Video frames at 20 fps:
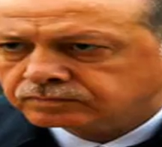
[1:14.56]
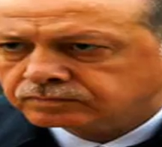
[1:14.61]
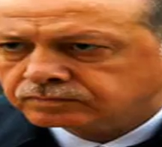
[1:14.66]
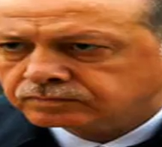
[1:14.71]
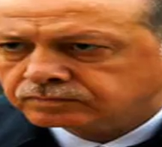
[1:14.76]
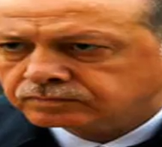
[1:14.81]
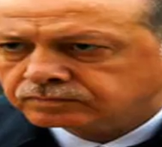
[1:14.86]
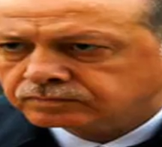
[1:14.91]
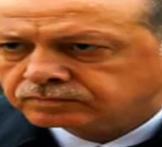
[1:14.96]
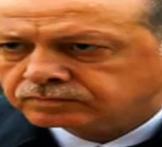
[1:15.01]

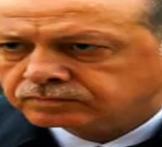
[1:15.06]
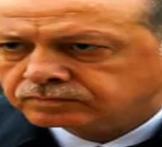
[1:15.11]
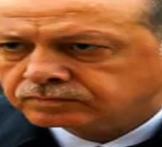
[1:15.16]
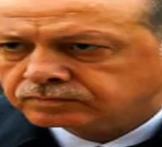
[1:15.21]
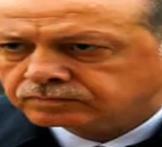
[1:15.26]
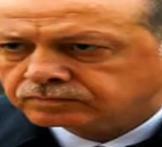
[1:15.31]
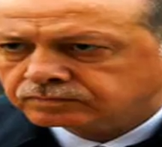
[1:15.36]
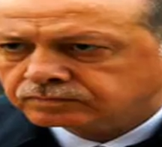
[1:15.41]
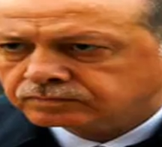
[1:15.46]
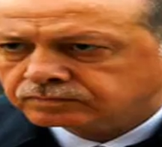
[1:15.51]

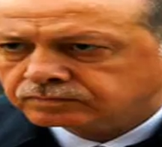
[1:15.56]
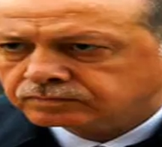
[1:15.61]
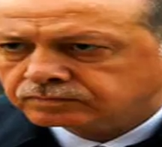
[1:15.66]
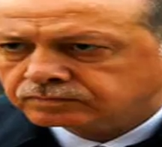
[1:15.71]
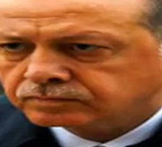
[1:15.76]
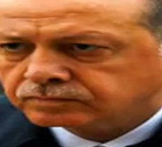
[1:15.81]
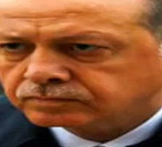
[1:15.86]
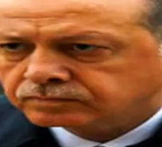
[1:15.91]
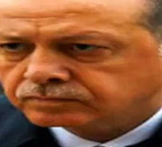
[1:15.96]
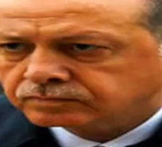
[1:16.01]

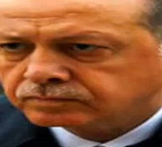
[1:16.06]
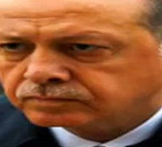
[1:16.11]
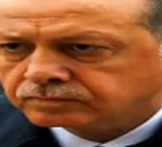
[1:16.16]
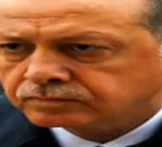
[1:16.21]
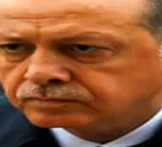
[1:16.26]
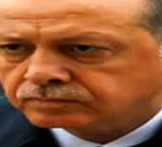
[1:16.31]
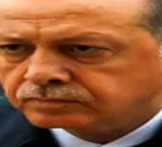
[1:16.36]
(no one is talking)